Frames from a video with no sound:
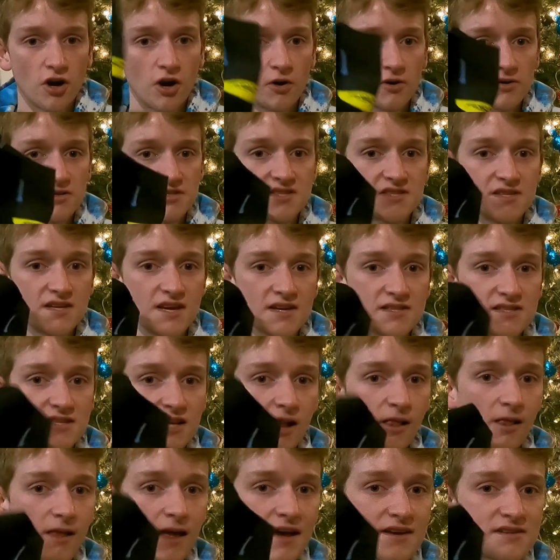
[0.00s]
RCS
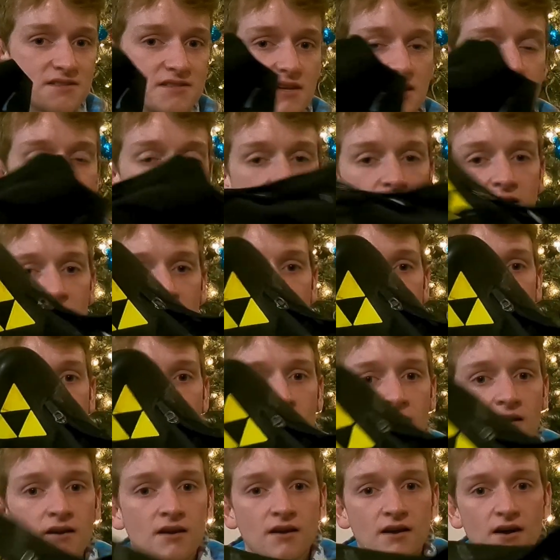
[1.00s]
Classic,
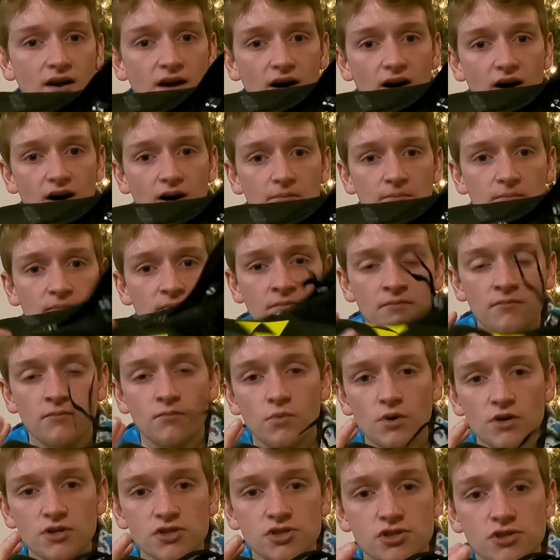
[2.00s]

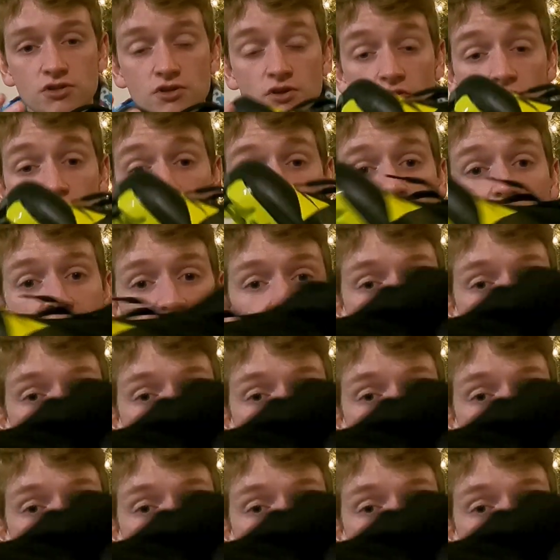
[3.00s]
which they're